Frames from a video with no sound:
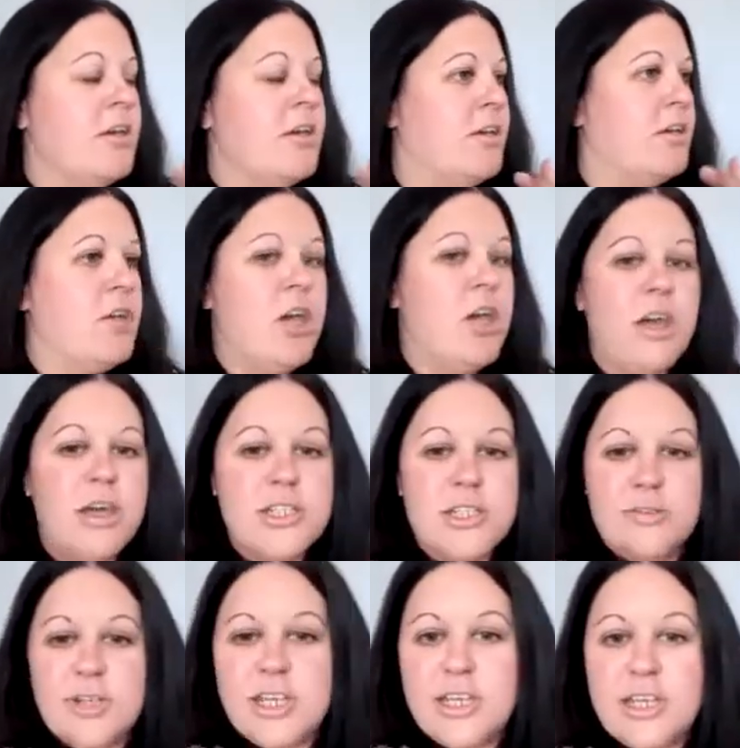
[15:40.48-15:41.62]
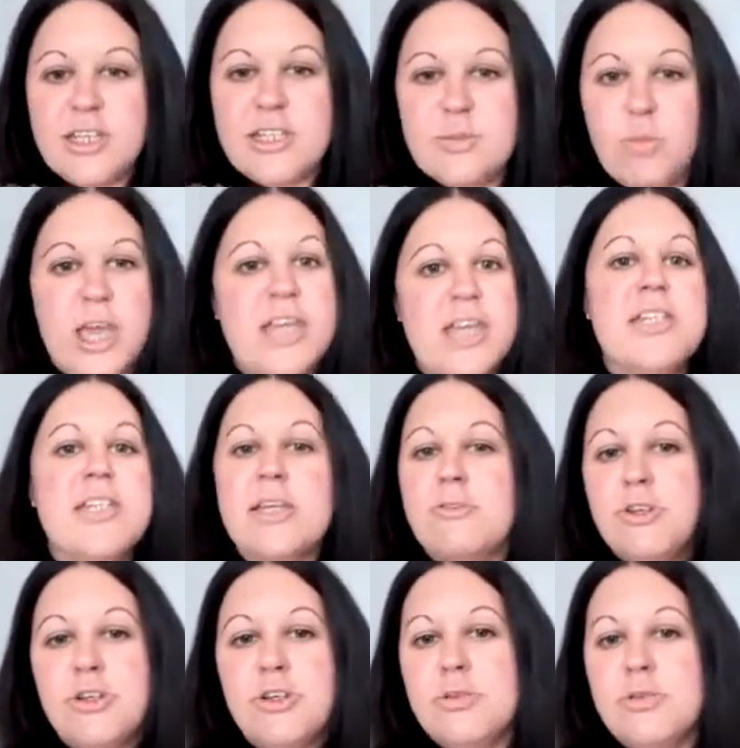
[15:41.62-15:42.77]
nurseries, waiting
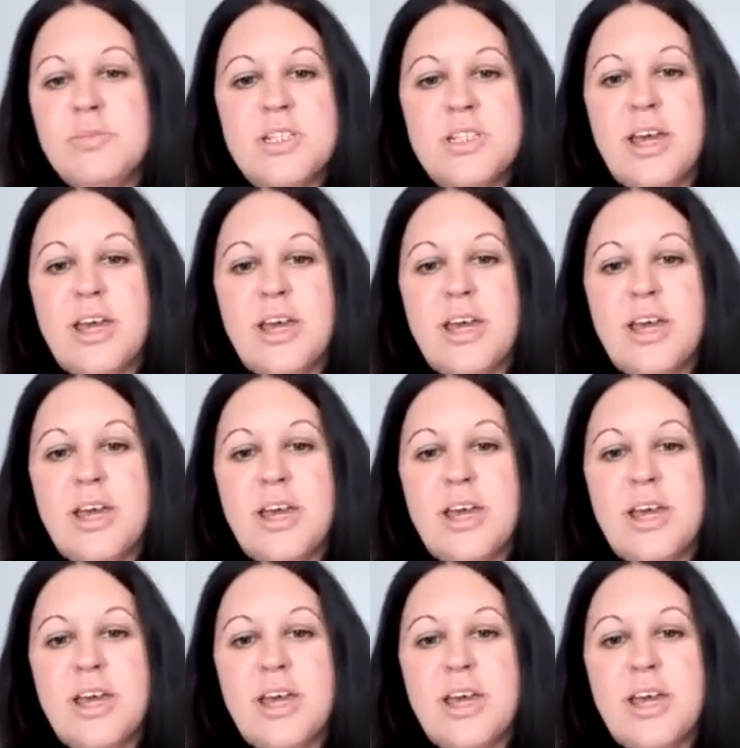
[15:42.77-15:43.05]
rooms.